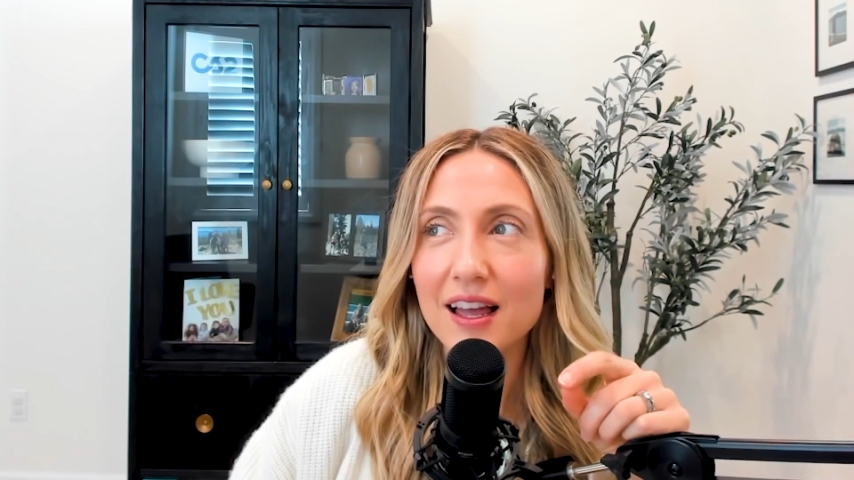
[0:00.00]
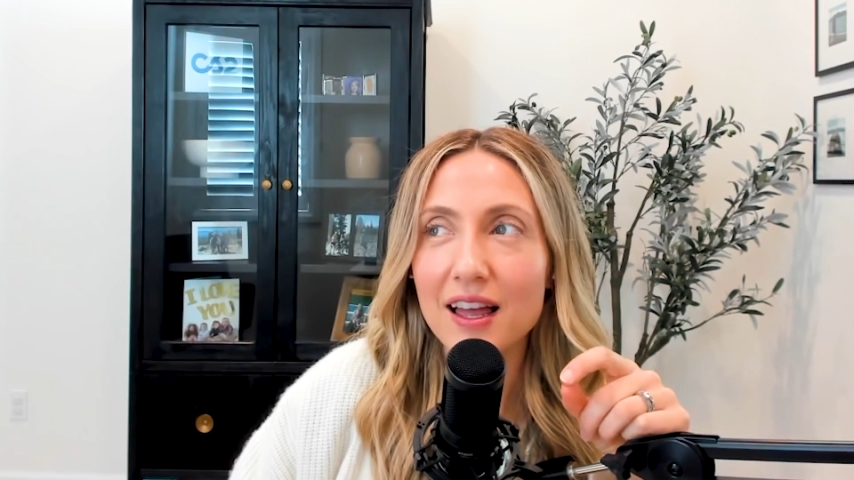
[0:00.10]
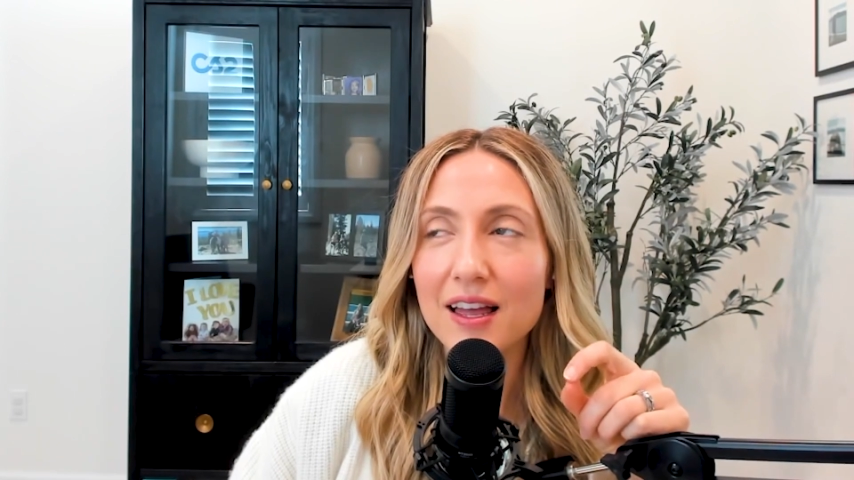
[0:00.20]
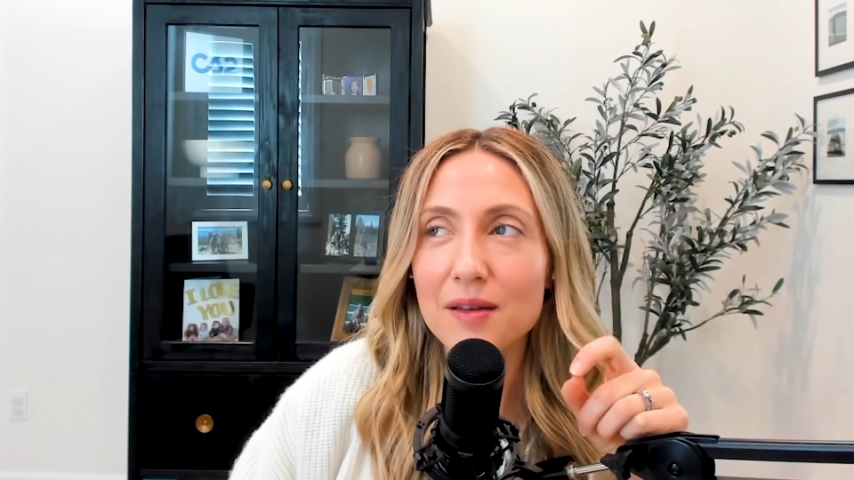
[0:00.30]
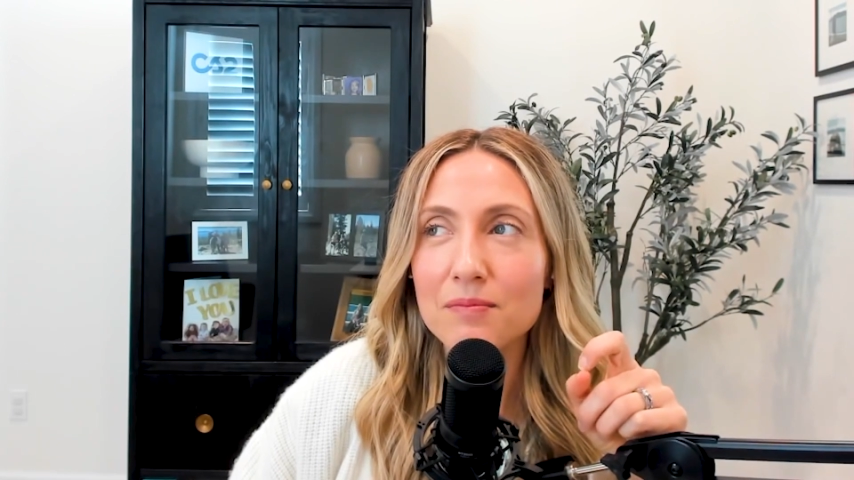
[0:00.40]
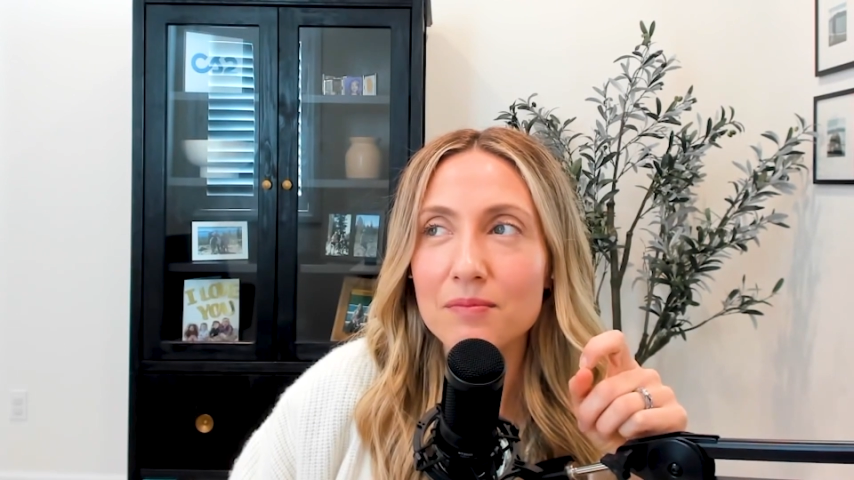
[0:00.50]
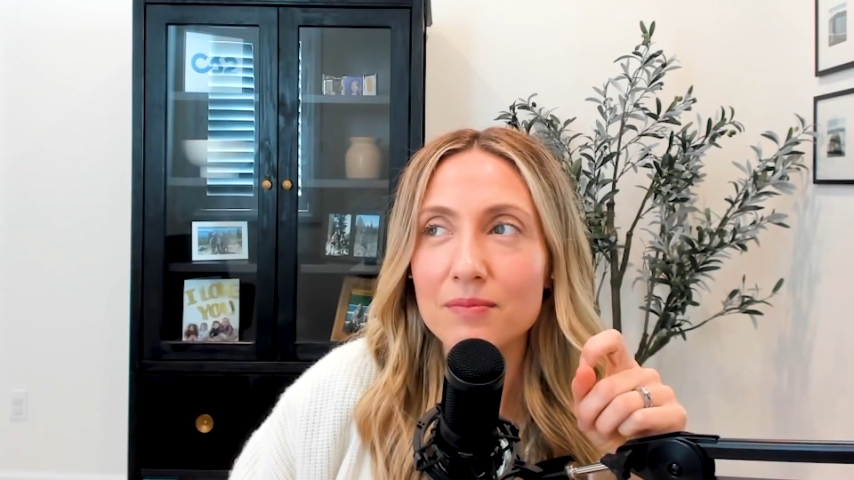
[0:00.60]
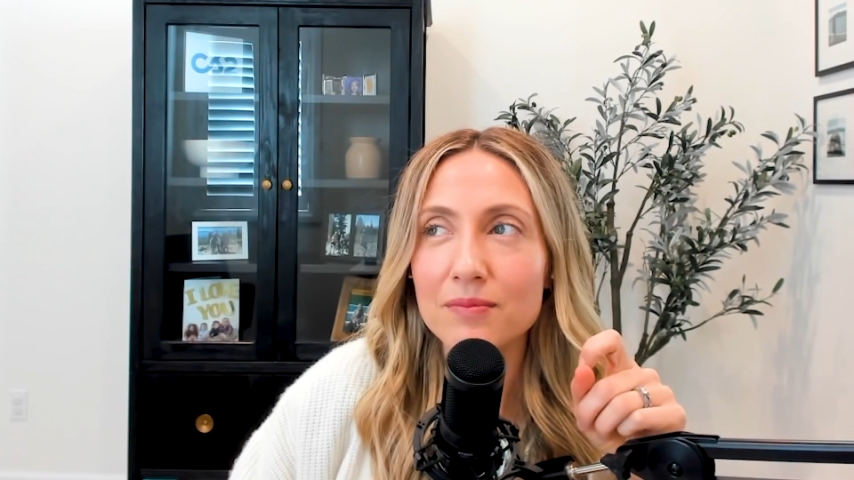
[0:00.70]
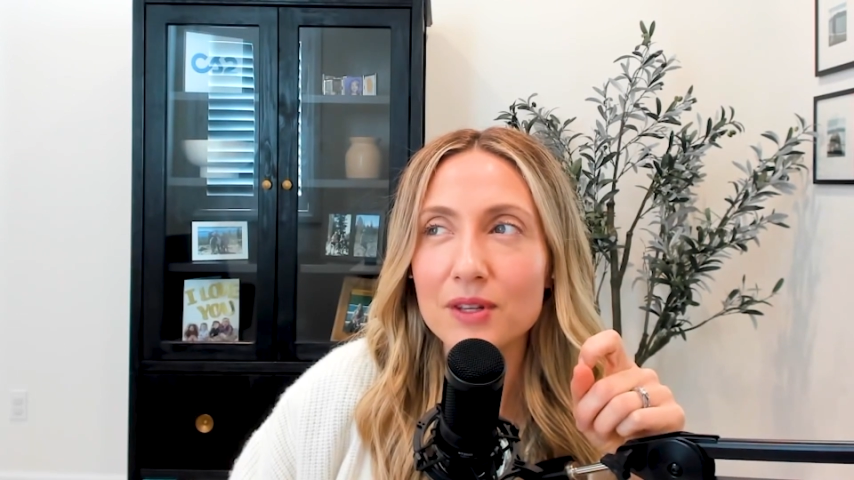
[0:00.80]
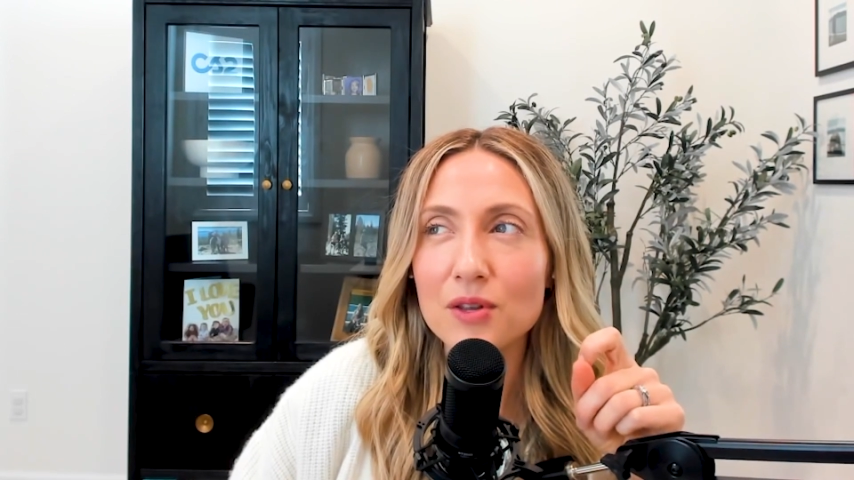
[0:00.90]
Um,
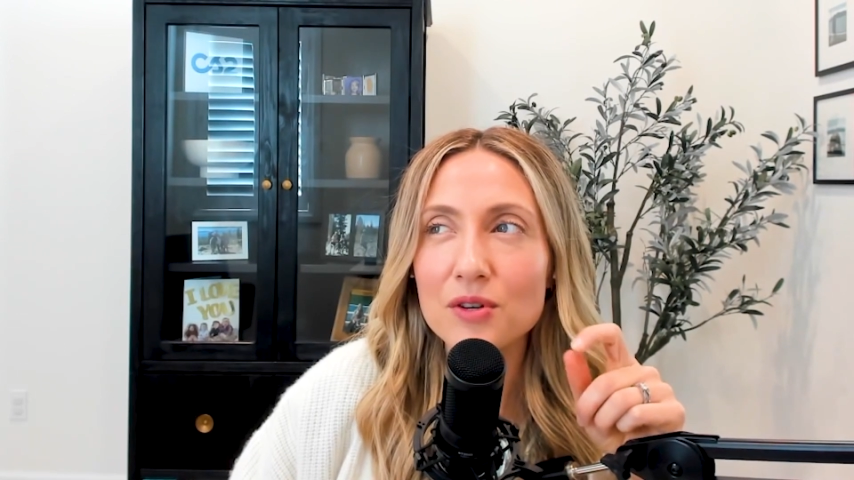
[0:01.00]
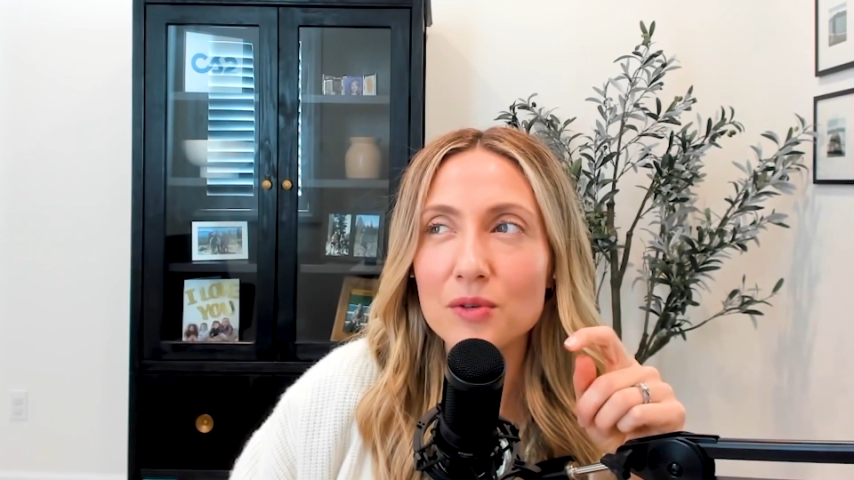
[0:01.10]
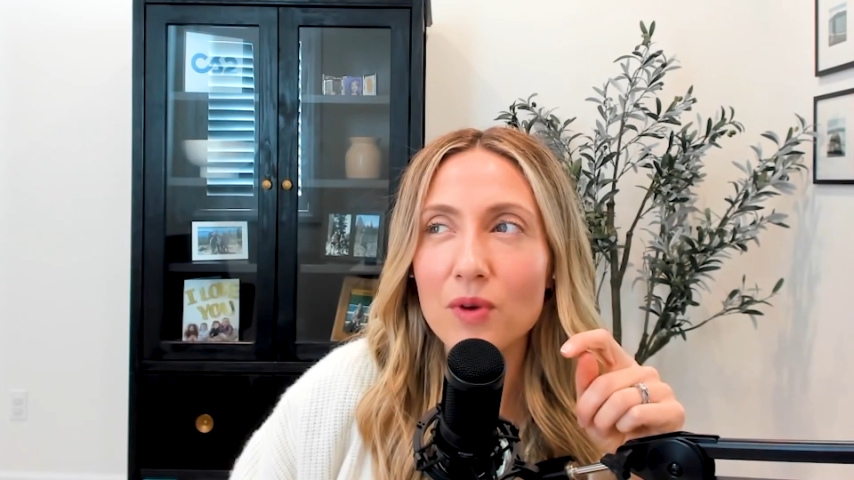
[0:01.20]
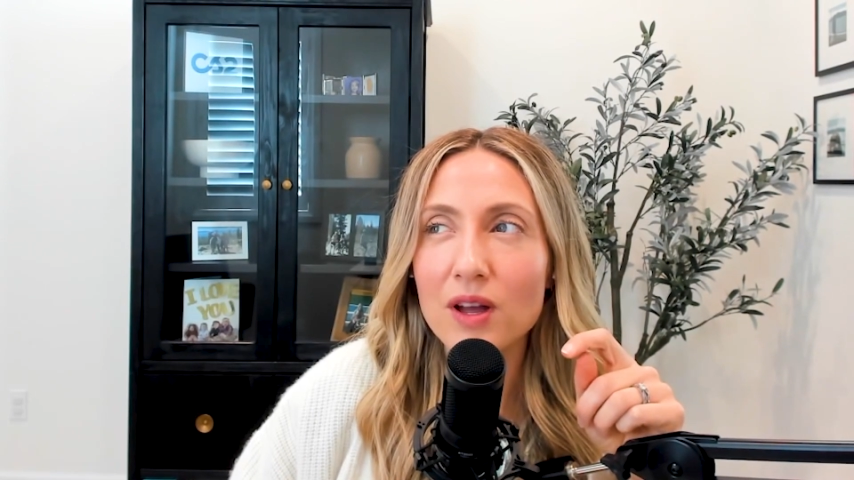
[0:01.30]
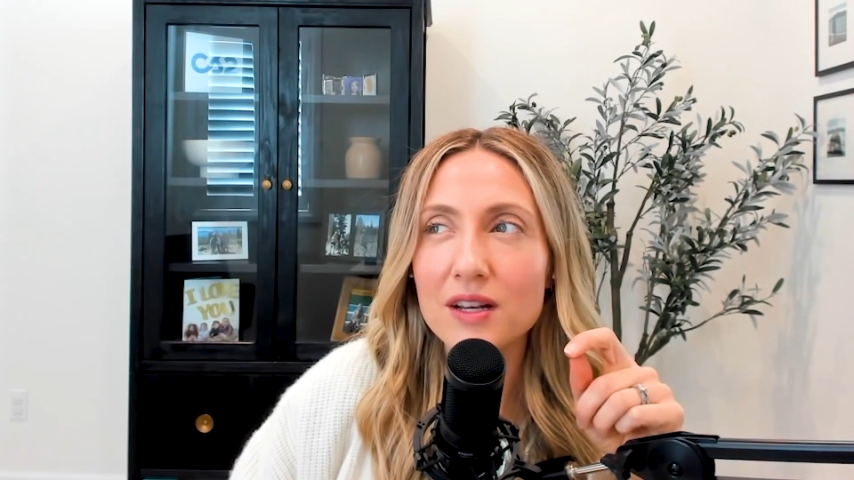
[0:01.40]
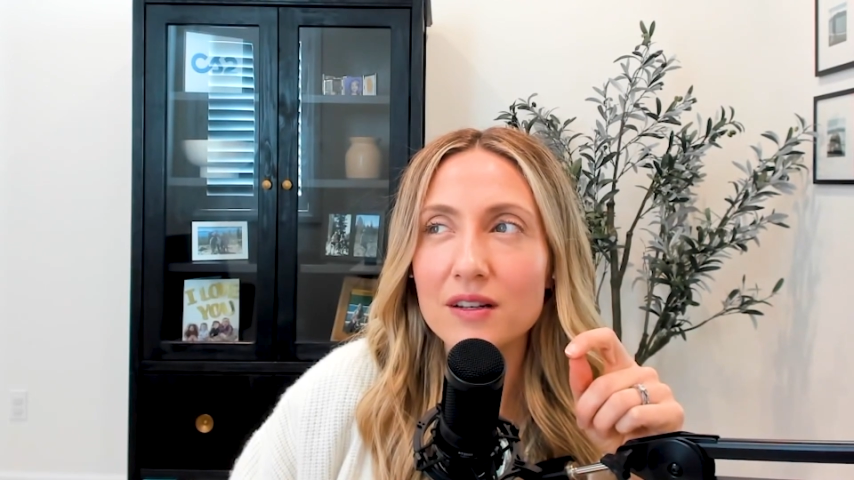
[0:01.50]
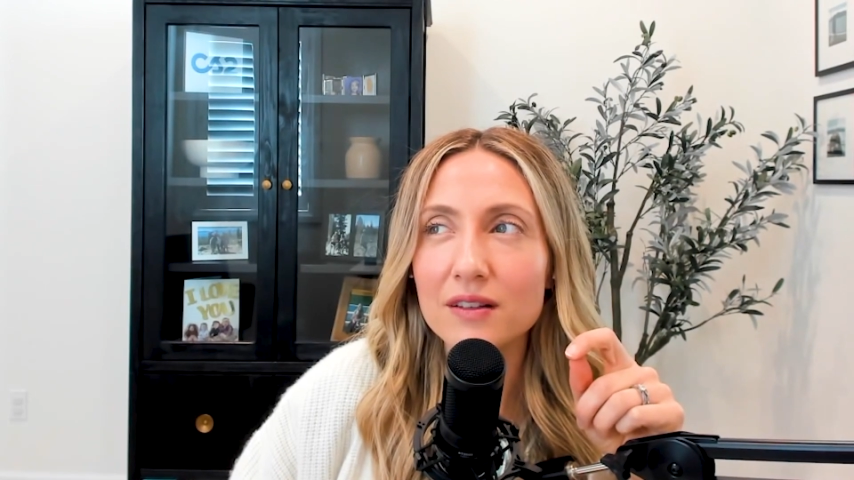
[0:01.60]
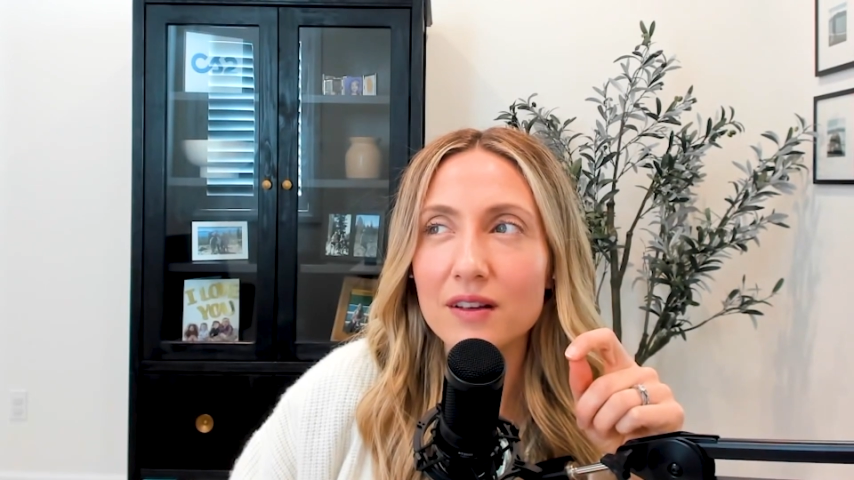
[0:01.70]
so there's one